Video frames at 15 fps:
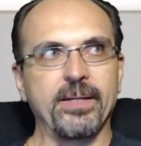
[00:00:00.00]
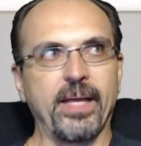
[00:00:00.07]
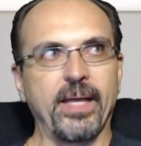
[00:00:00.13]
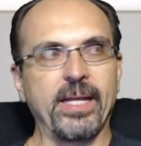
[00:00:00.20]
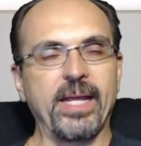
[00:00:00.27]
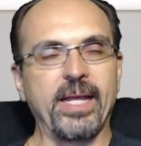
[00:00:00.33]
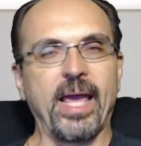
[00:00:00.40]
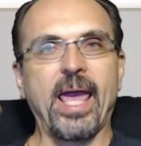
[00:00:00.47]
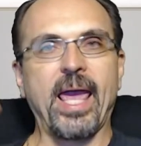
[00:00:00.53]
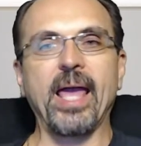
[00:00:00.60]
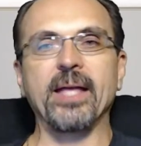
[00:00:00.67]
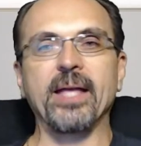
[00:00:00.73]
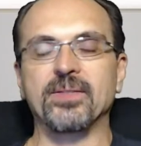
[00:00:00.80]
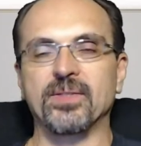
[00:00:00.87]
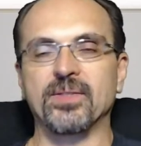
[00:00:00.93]

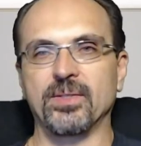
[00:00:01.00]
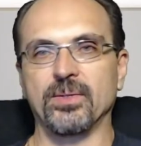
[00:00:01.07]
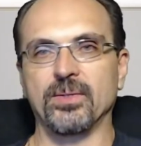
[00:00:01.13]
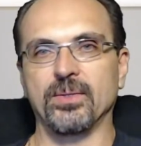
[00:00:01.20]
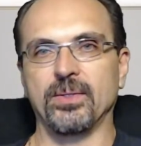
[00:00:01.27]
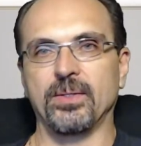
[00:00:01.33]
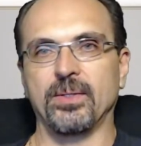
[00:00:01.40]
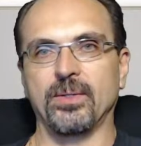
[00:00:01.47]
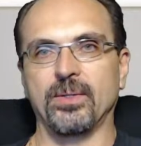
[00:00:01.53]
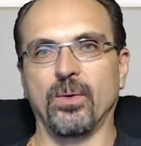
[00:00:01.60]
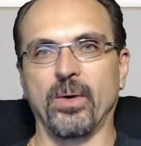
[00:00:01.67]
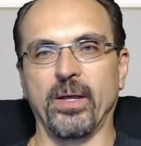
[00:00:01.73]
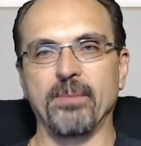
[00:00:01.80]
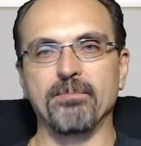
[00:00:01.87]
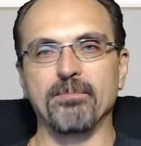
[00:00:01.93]
enhance
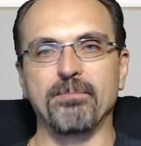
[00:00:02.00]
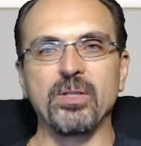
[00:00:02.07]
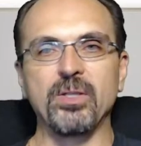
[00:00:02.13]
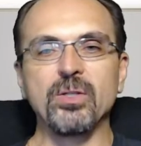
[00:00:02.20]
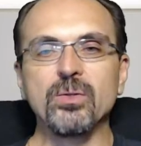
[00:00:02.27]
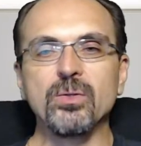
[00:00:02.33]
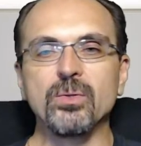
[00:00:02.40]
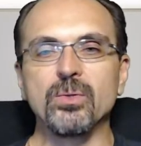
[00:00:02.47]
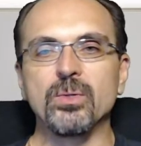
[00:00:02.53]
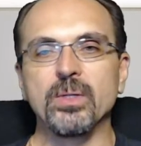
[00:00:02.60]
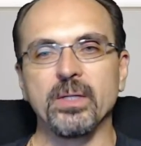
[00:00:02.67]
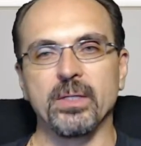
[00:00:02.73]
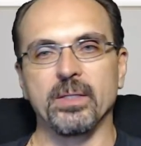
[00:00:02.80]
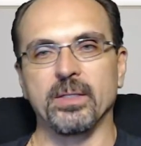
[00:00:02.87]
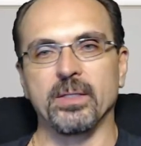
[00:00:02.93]
or imbue
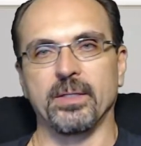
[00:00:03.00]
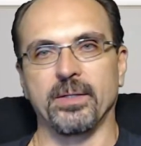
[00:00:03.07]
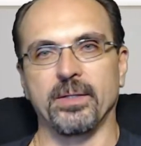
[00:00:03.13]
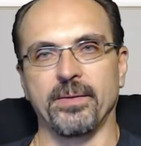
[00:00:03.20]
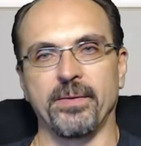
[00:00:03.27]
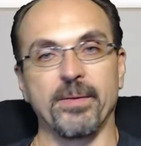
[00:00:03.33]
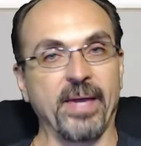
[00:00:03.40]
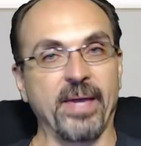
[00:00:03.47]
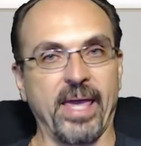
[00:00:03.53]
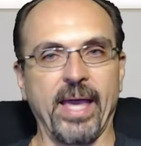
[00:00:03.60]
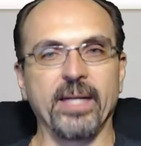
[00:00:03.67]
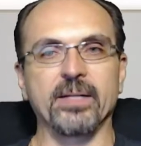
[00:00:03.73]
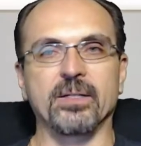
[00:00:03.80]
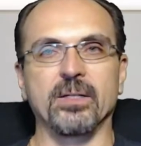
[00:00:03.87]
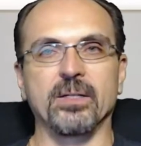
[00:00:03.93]
the
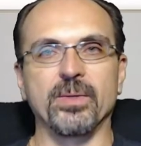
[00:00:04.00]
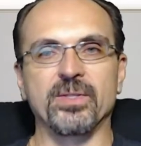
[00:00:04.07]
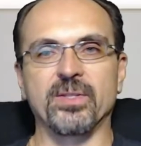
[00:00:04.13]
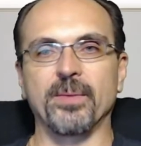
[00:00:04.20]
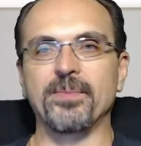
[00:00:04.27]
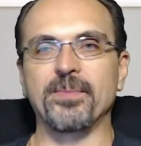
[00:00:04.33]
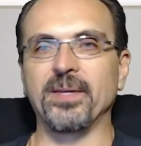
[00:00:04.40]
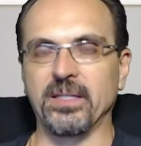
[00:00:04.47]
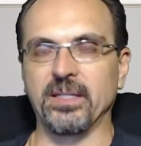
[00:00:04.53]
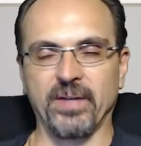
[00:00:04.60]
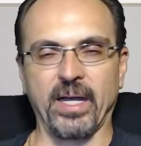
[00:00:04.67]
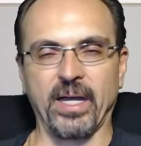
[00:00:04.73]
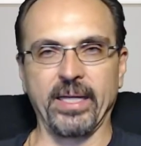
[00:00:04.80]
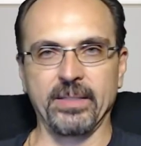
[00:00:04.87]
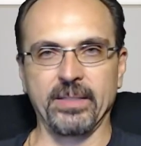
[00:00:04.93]
mechanical with something
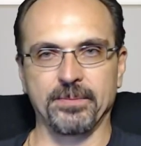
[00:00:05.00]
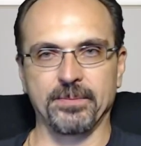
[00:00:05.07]
divine.